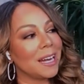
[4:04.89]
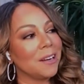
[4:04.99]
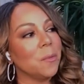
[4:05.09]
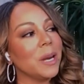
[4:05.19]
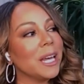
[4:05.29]

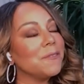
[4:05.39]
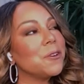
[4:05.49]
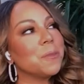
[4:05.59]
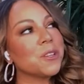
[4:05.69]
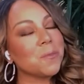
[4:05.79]
And I don't want to
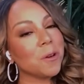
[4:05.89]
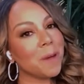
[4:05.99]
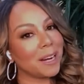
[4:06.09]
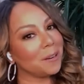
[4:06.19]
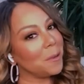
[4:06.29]
give too much
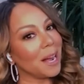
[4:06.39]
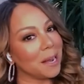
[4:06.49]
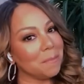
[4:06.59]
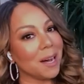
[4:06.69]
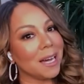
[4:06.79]
more about it
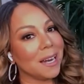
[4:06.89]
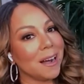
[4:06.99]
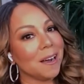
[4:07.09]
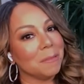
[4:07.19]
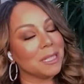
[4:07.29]
away, but
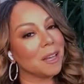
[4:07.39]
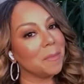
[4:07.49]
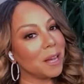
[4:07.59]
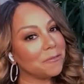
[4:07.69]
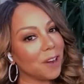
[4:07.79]
it's
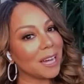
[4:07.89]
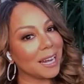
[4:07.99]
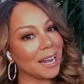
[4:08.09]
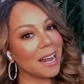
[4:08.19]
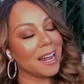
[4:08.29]
coming out
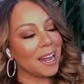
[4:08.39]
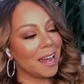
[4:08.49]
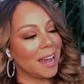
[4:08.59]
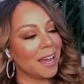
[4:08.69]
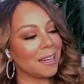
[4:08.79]
Friday,
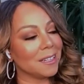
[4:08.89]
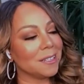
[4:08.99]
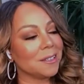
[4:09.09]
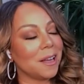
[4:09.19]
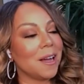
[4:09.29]

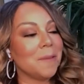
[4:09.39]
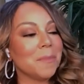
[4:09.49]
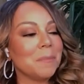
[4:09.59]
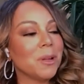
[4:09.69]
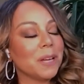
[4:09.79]
and
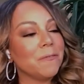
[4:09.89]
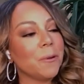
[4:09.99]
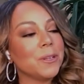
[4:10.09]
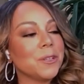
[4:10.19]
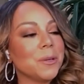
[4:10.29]
I'm looking
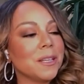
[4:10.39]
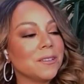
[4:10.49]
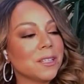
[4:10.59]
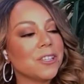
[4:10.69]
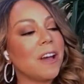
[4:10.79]
forward to it.
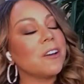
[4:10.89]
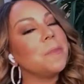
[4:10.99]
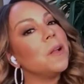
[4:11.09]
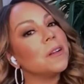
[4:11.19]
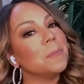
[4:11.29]
There's a
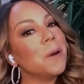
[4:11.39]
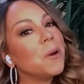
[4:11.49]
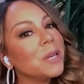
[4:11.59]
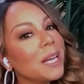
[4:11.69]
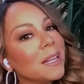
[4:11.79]
charitable
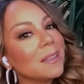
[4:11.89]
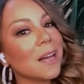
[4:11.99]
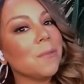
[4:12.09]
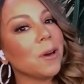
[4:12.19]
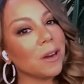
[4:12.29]

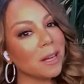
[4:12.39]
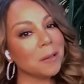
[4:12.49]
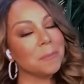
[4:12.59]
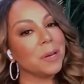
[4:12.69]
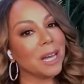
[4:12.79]
component that we're
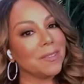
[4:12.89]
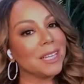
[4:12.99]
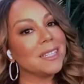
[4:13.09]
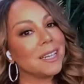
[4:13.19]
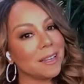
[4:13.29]
putting
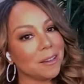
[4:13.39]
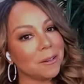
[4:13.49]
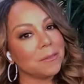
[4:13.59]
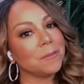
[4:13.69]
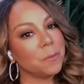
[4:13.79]
everything
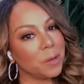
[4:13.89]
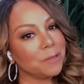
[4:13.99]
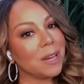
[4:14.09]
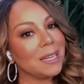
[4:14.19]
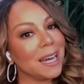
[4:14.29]
together
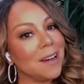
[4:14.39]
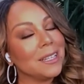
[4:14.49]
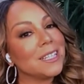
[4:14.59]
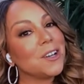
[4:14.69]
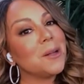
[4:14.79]
with right
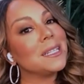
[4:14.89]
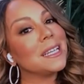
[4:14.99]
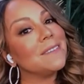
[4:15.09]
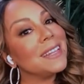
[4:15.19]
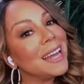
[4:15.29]
now, and it's called
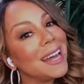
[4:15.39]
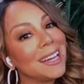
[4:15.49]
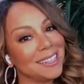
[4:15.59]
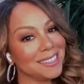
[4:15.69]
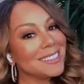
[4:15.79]
Save the Day.